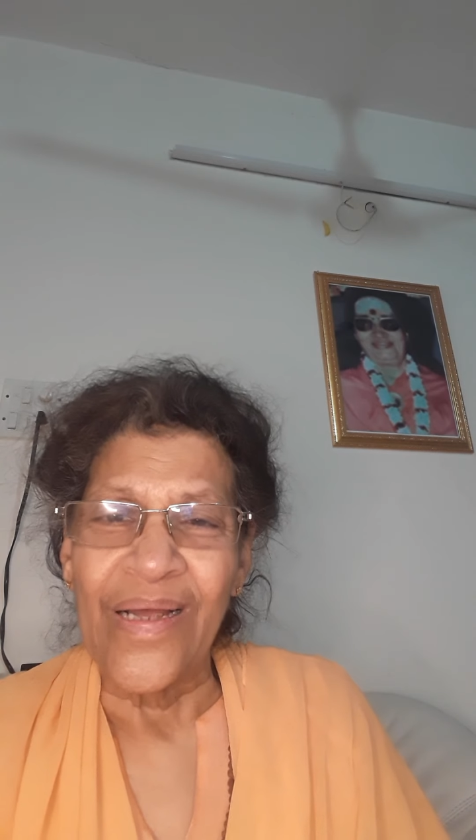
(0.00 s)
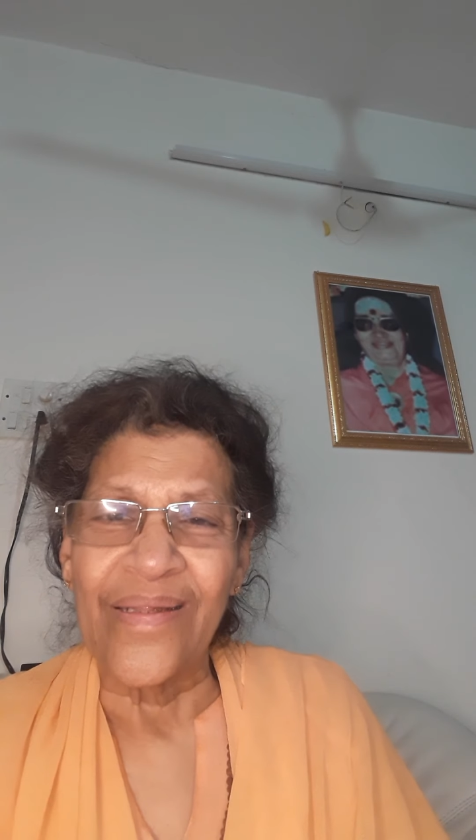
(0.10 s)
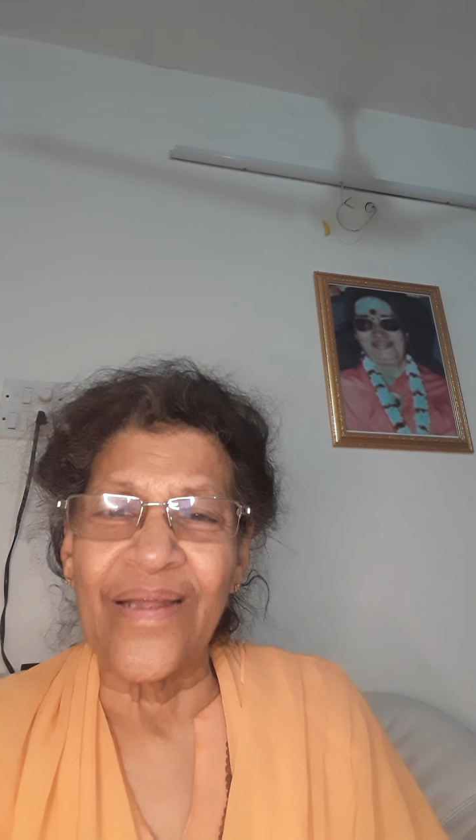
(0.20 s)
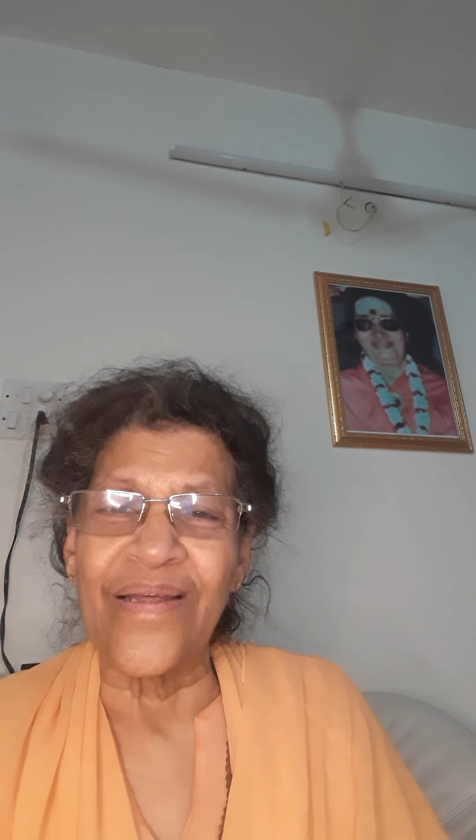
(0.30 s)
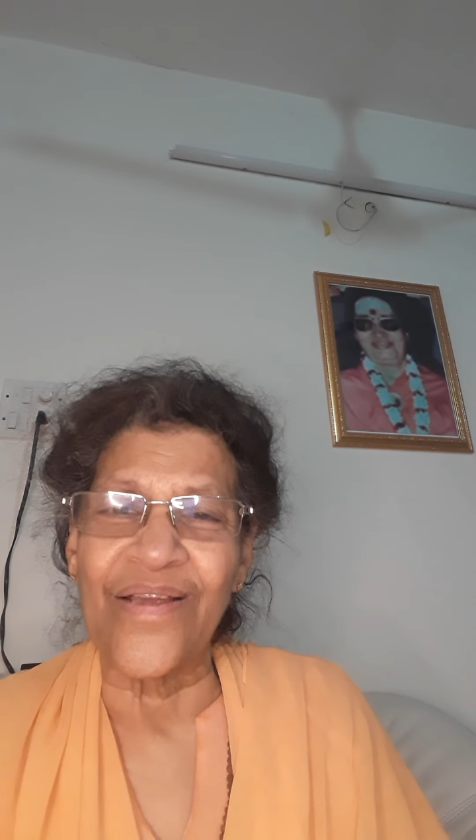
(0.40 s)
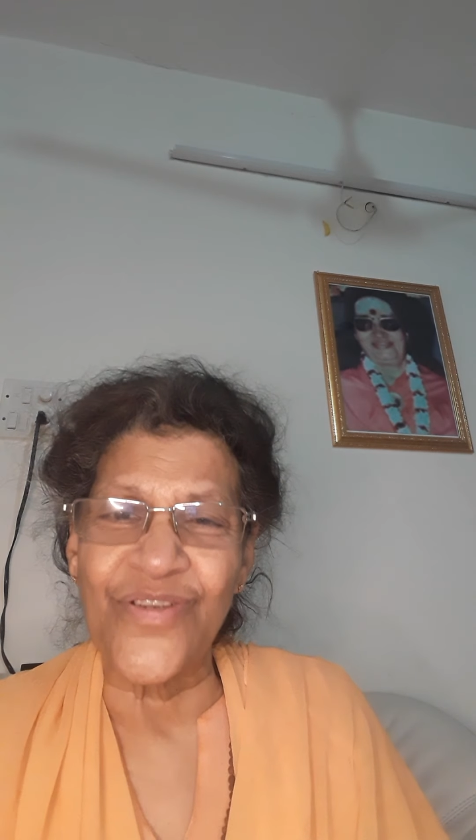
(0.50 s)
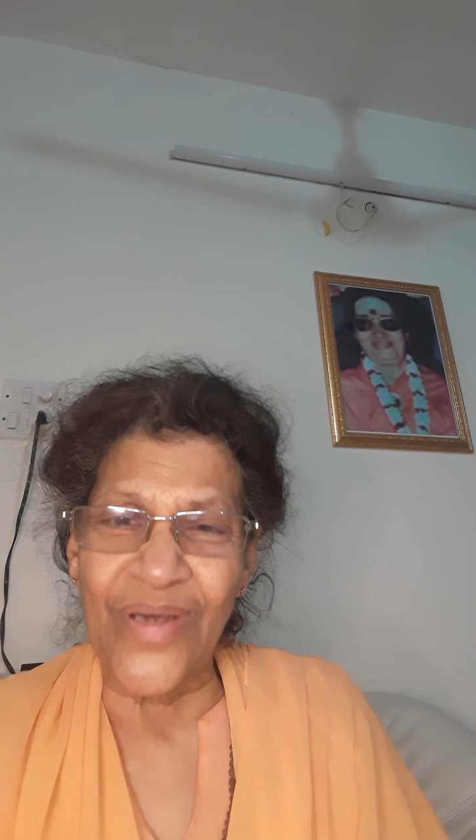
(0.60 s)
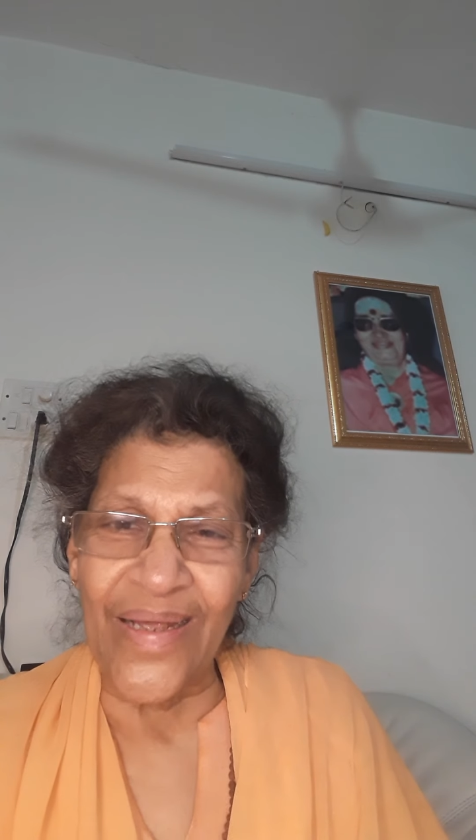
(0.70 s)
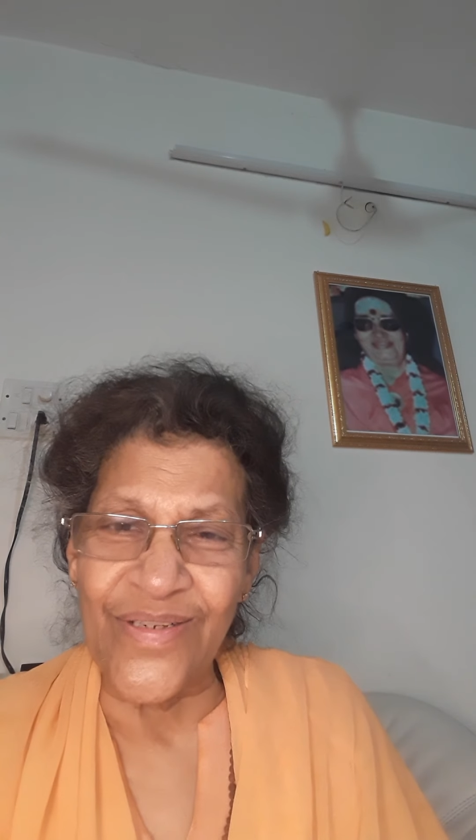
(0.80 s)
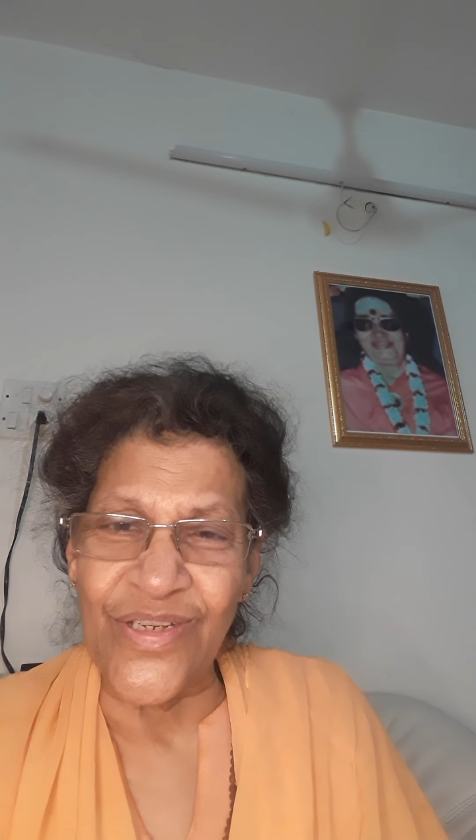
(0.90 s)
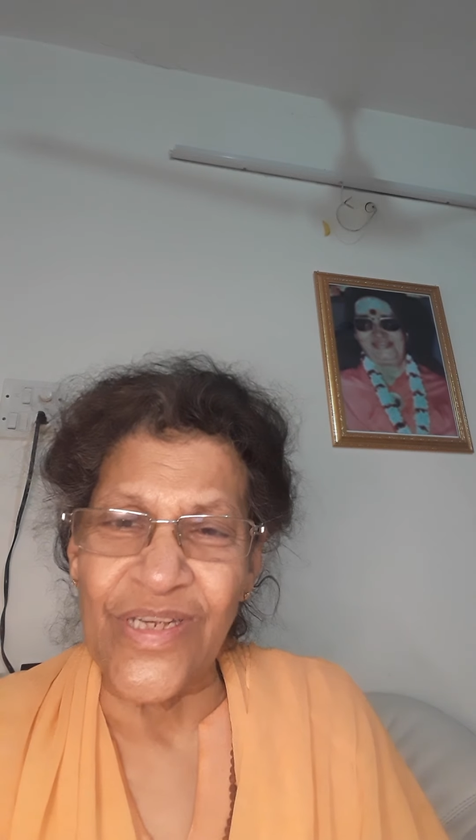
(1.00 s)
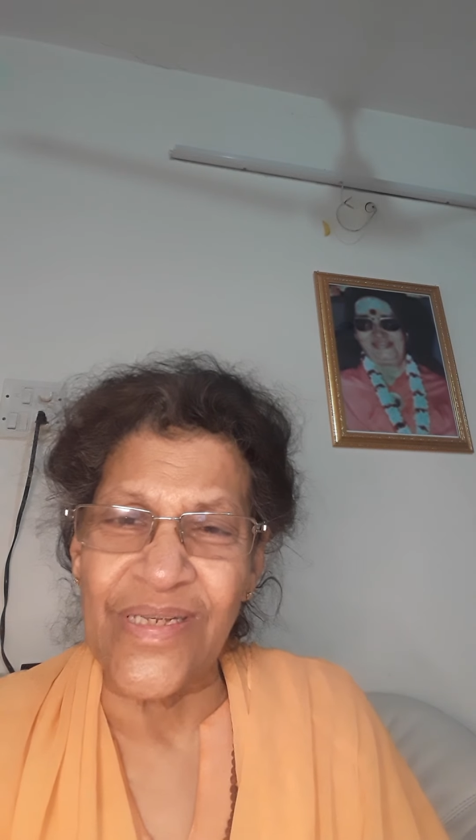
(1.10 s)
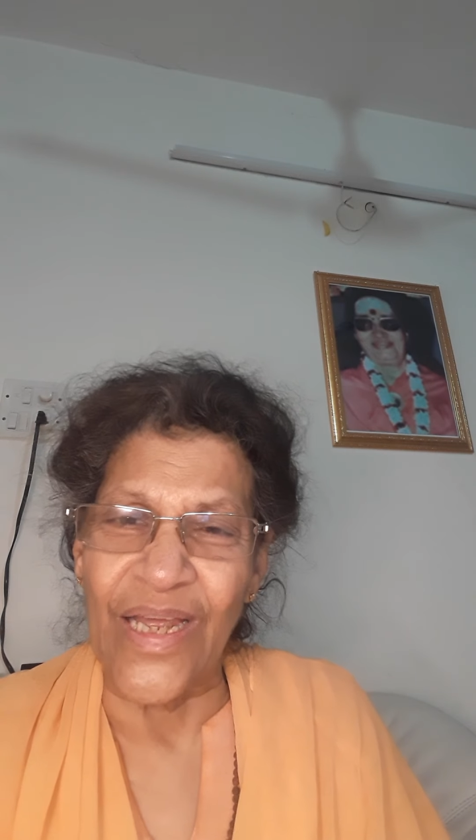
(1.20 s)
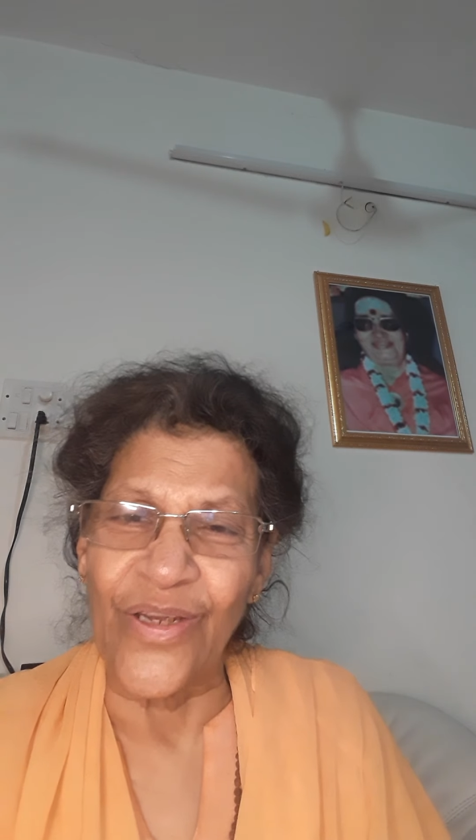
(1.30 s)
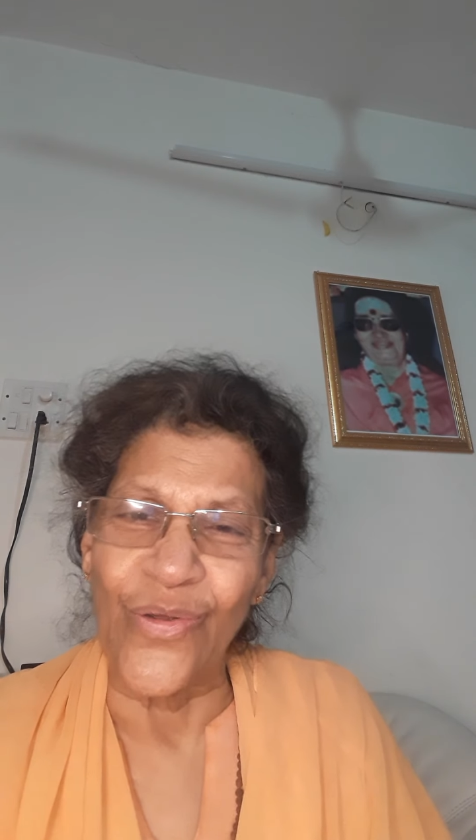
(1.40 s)
there are chances
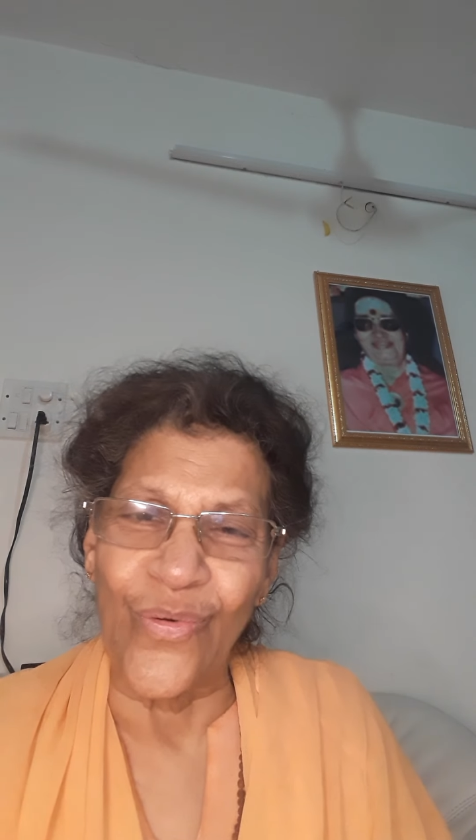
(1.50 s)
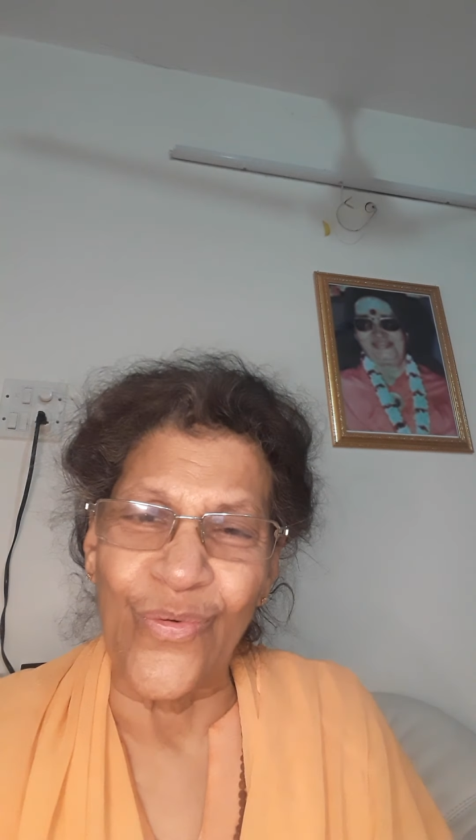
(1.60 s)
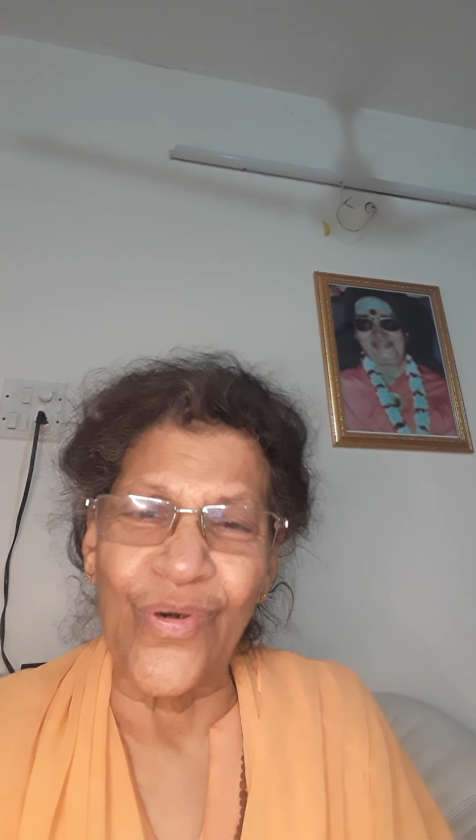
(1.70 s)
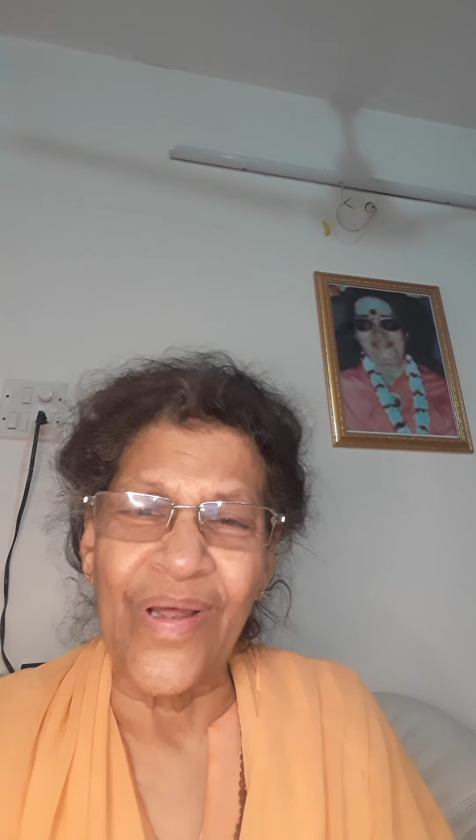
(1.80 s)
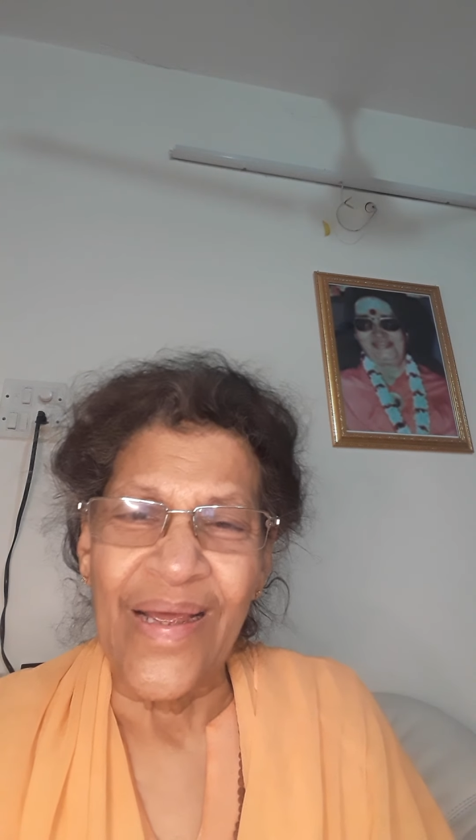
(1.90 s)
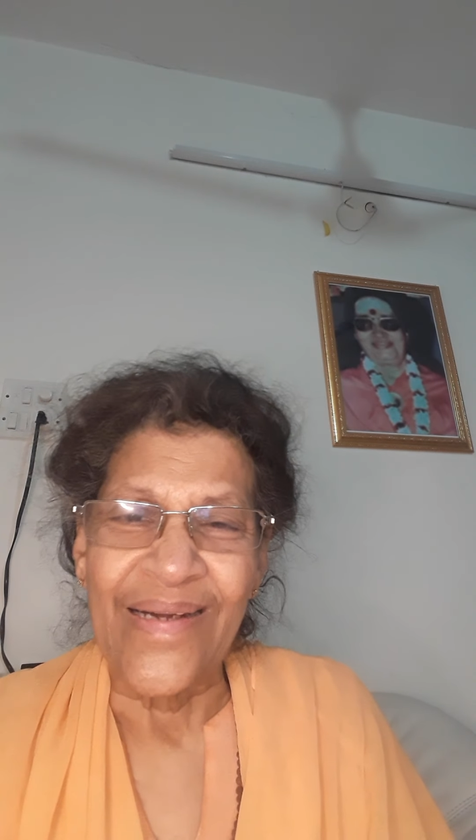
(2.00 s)
that you could